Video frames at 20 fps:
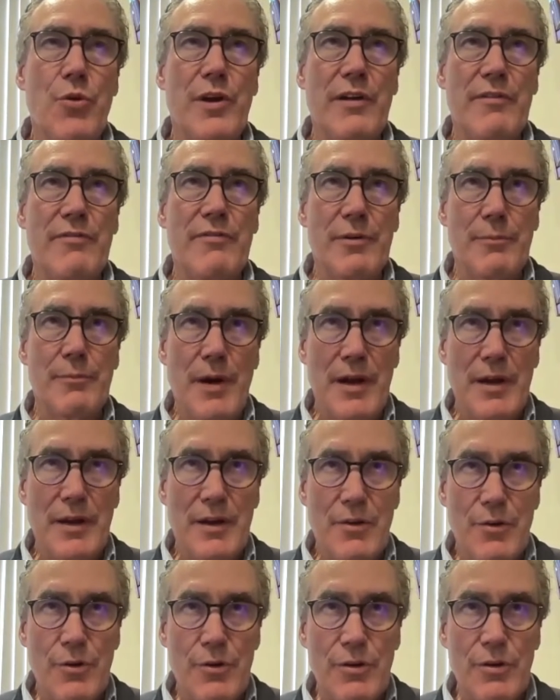given my
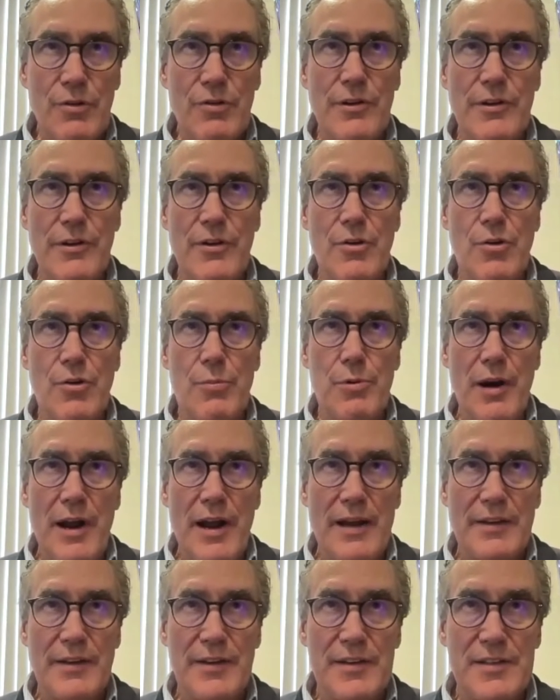current clinical
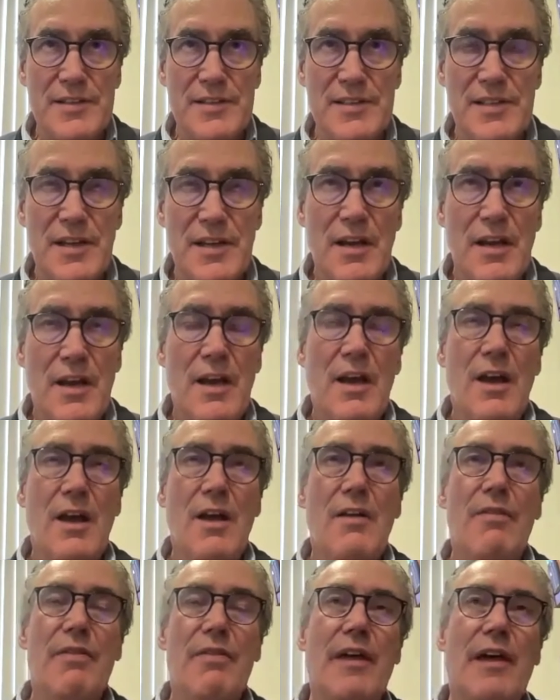practice,
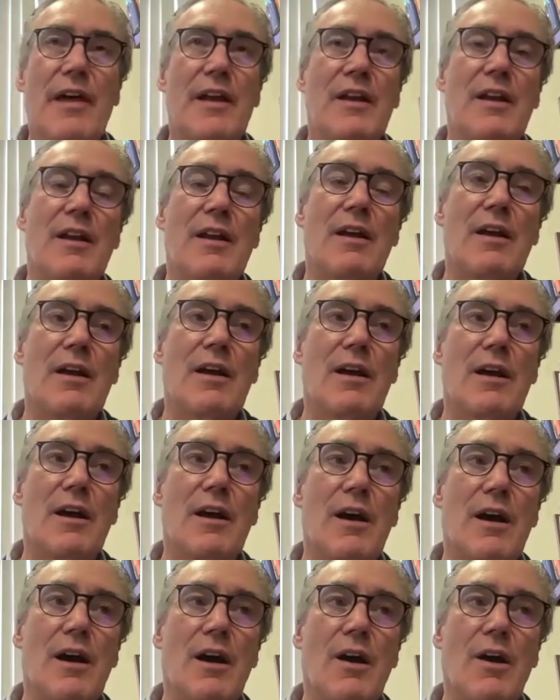that
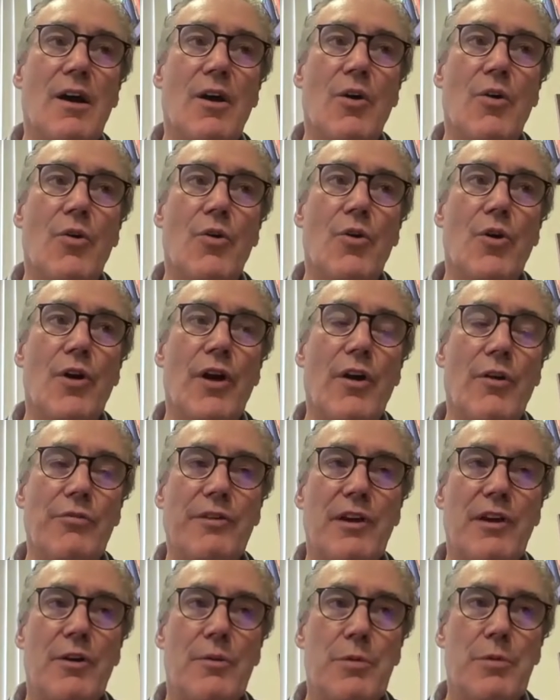uh,
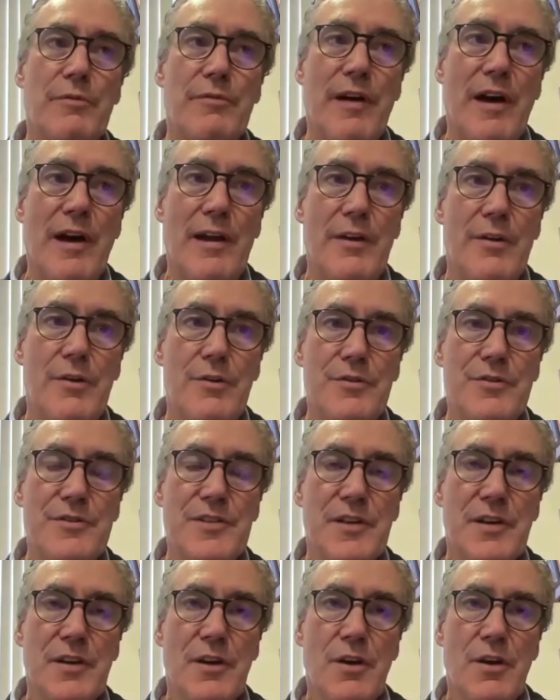healthcare
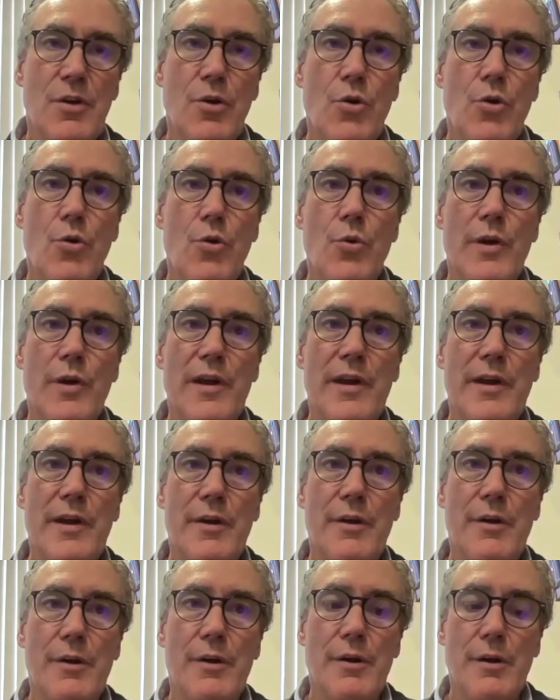providers who
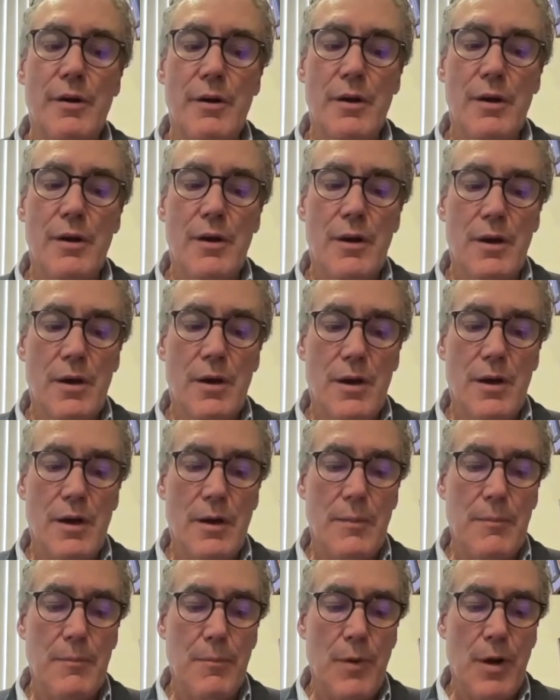hear
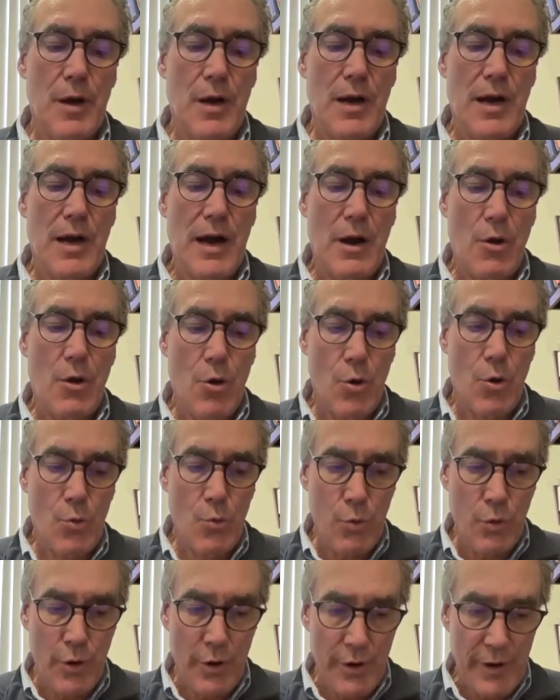um, our
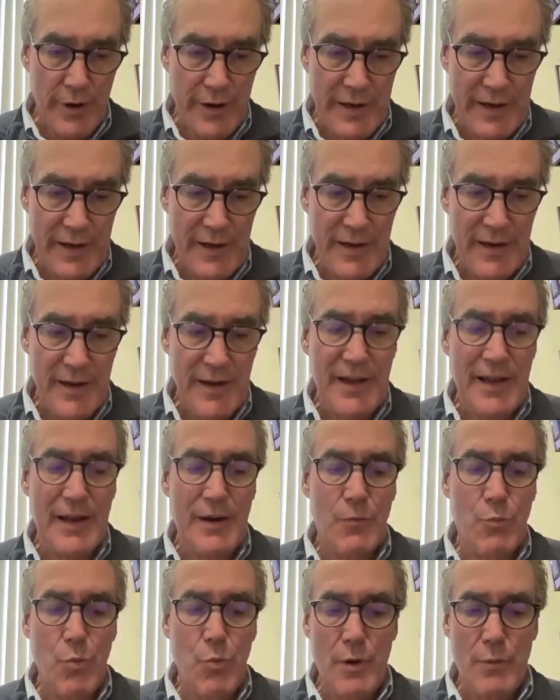work
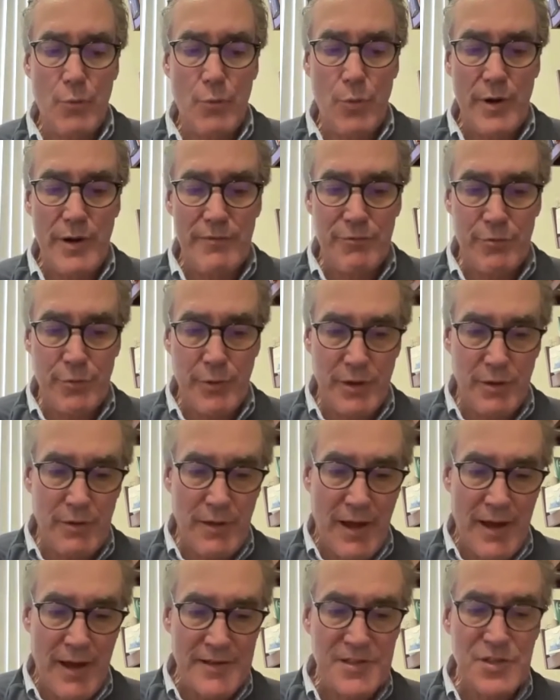and what we've
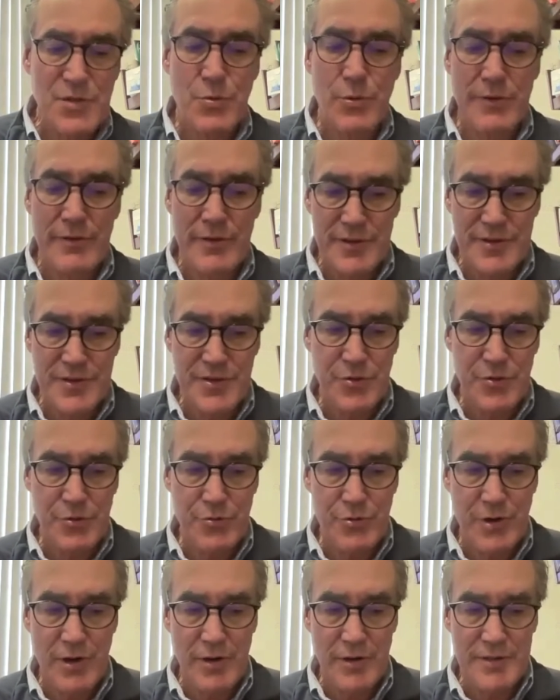realized with these two
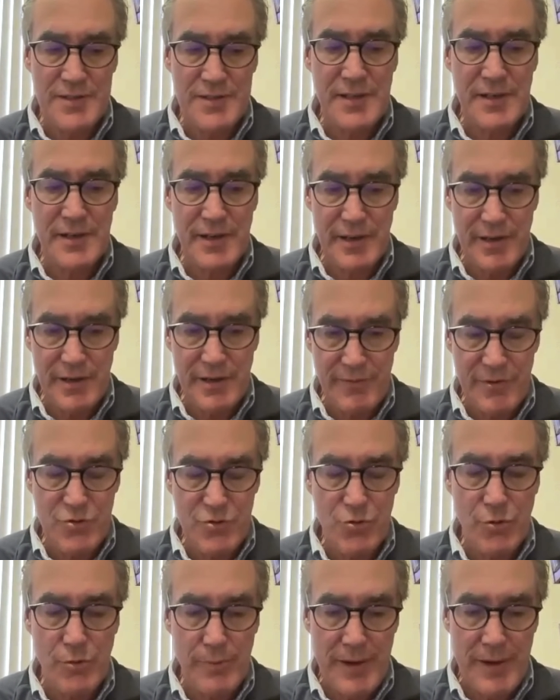drugs in
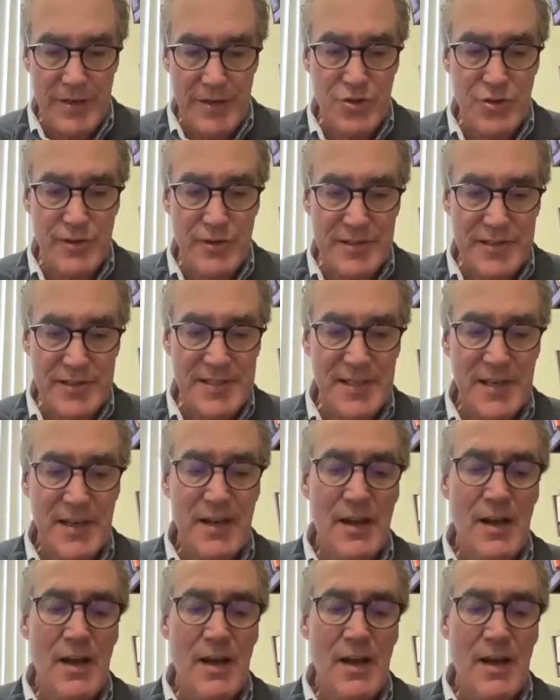individual patients,